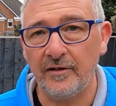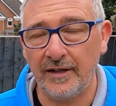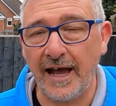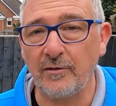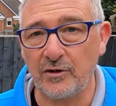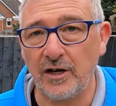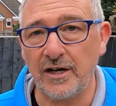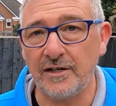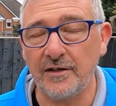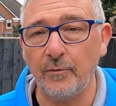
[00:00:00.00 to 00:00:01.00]
the
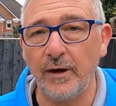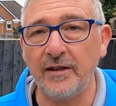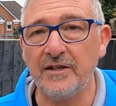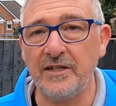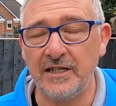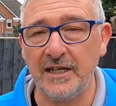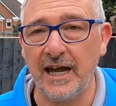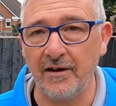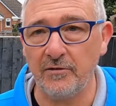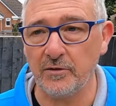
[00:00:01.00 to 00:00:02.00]
outside where the seating
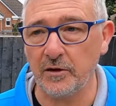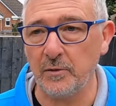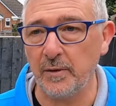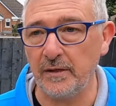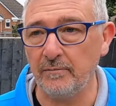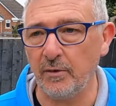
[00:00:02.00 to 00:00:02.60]
area is going to be.